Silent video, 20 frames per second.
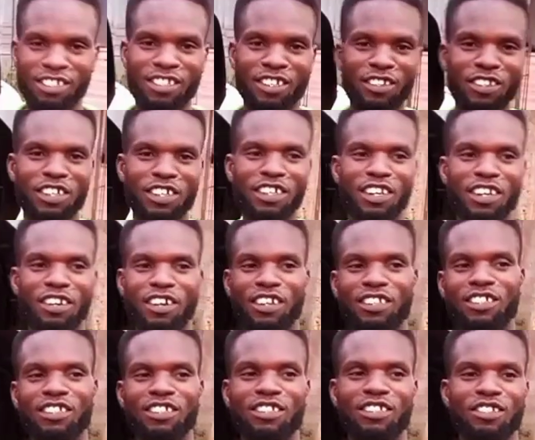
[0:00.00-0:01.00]
This is Eric K
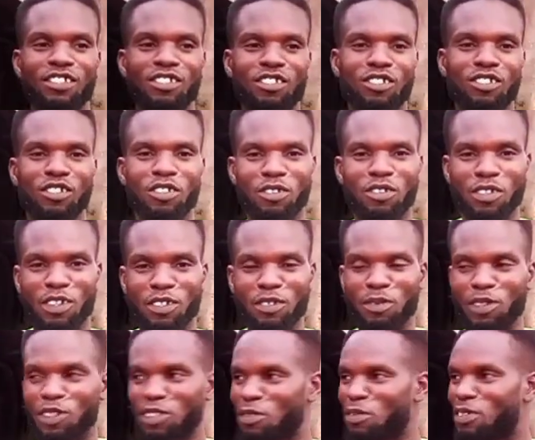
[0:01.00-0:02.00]
Garage. Subscribe
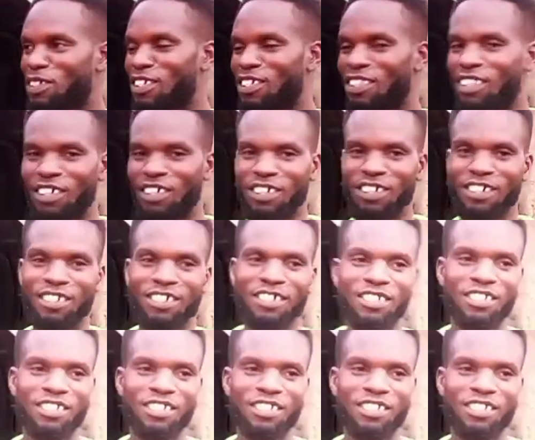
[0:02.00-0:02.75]
to my YouTube channel.